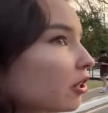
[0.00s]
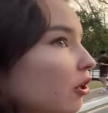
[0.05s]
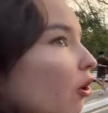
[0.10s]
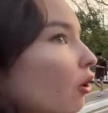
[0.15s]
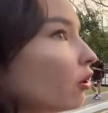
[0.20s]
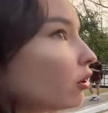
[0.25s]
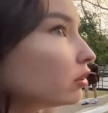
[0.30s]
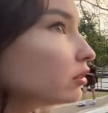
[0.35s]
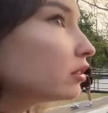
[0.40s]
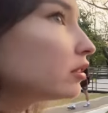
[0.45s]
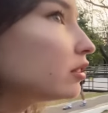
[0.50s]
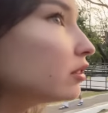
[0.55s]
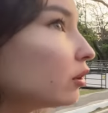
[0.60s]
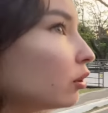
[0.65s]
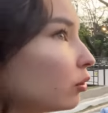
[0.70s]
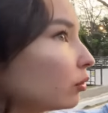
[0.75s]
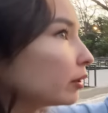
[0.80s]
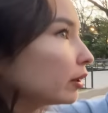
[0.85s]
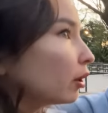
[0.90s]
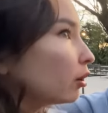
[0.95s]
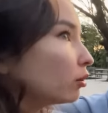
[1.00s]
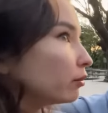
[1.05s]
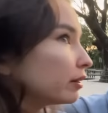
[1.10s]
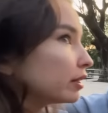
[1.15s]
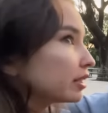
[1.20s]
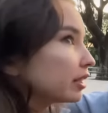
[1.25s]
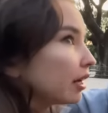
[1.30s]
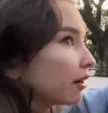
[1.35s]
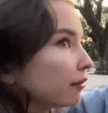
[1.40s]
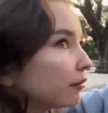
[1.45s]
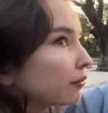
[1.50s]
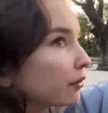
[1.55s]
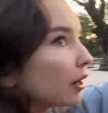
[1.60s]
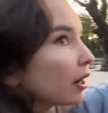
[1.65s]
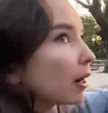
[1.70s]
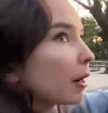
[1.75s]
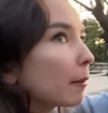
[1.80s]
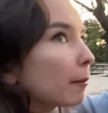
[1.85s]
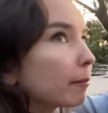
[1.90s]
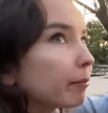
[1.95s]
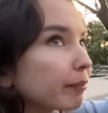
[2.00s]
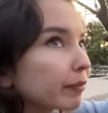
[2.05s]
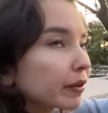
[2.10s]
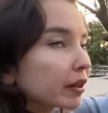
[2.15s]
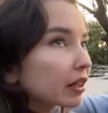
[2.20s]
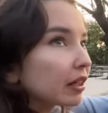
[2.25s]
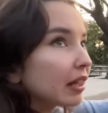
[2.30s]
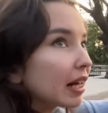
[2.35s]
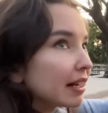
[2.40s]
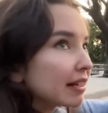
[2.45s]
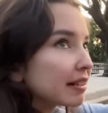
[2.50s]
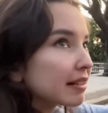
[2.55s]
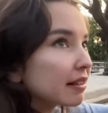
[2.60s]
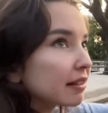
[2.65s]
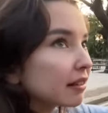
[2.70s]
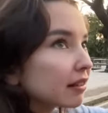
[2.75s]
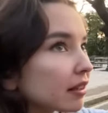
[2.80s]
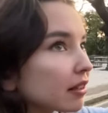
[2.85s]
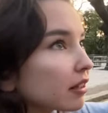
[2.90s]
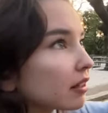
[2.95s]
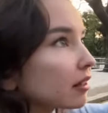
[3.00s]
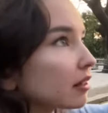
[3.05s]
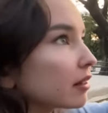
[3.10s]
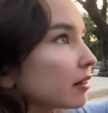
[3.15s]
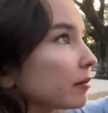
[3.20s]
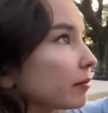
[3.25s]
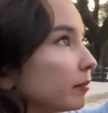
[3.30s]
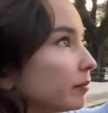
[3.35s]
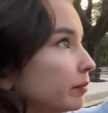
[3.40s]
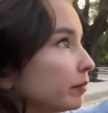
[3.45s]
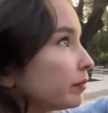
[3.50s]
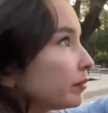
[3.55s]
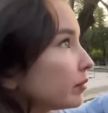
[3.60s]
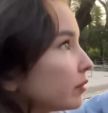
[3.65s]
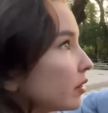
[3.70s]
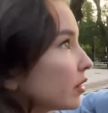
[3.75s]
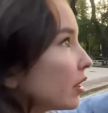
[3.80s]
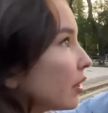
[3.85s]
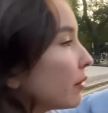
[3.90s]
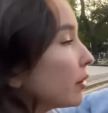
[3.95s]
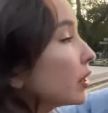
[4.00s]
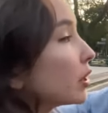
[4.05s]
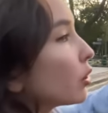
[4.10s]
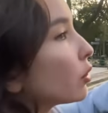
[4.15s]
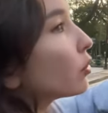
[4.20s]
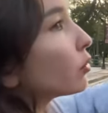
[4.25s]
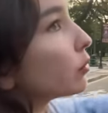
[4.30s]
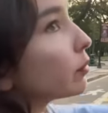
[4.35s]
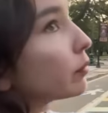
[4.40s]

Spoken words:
cold, so we always have glass the window.